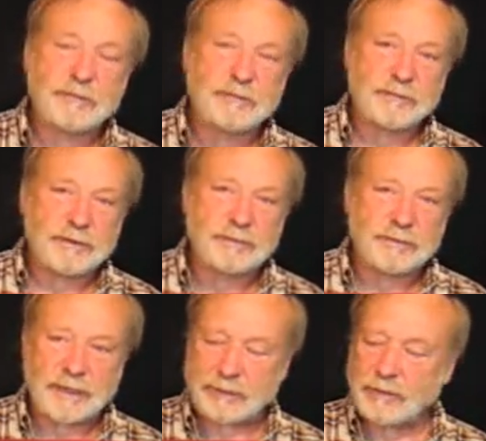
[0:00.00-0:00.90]
this
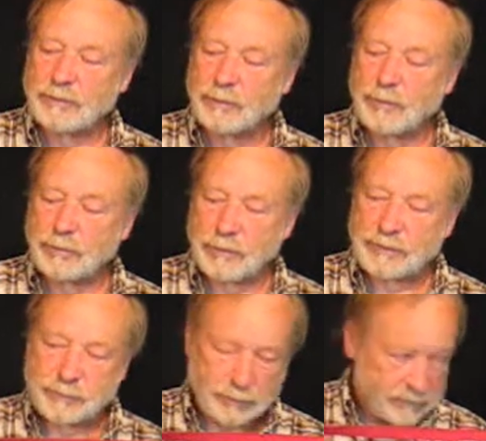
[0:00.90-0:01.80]
Nighthawk bow press
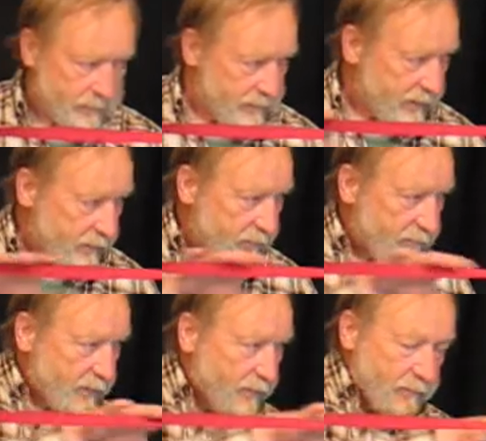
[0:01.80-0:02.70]
presses down the
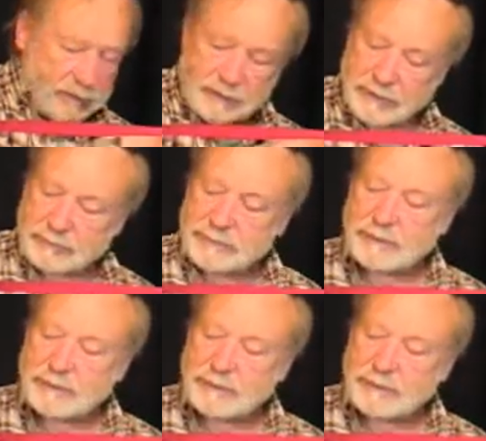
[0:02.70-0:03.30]
center of the limbs